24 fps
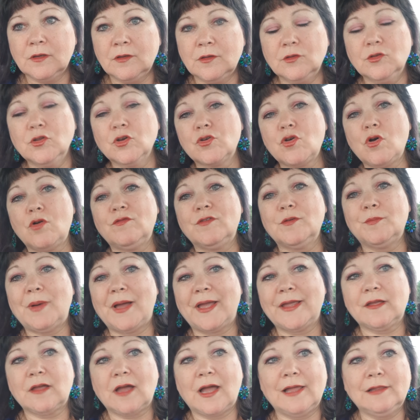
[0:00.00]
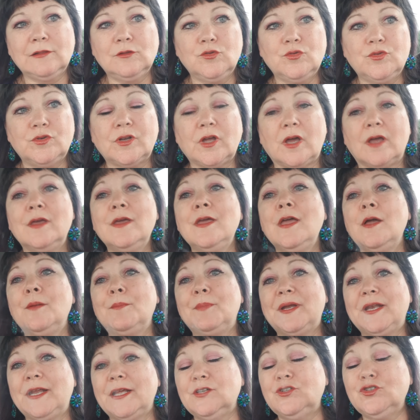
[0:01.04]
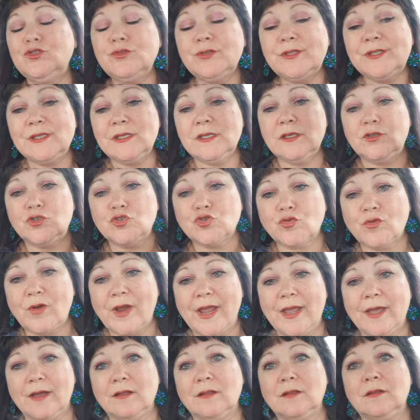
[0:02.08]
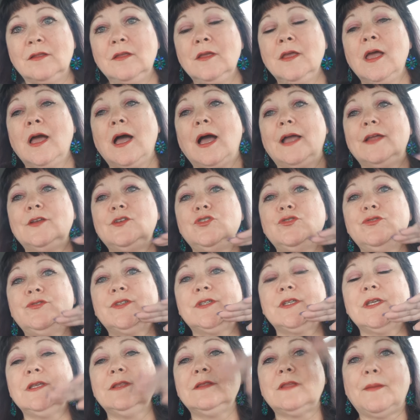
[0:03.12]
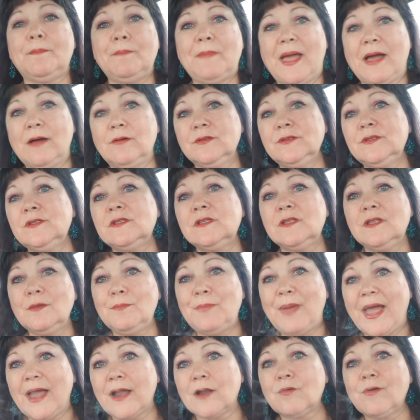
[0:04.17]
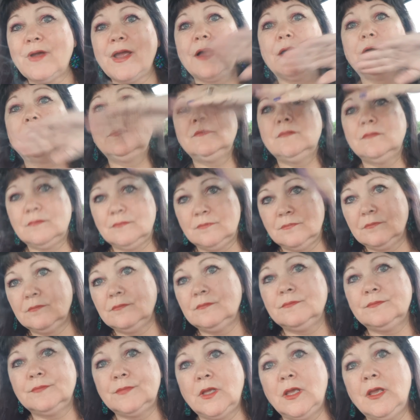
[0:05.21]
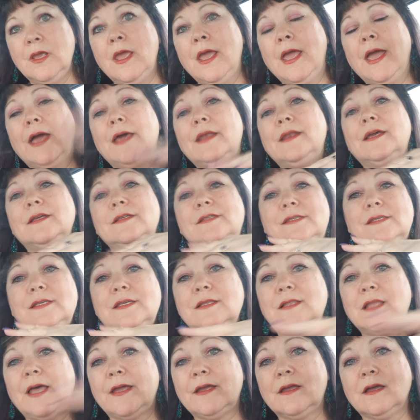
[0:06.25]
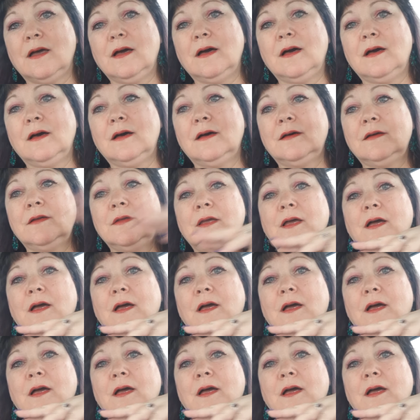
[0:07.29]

Look over by Kailuna. But I do see trail. I do see the mountains in the background. And I see like a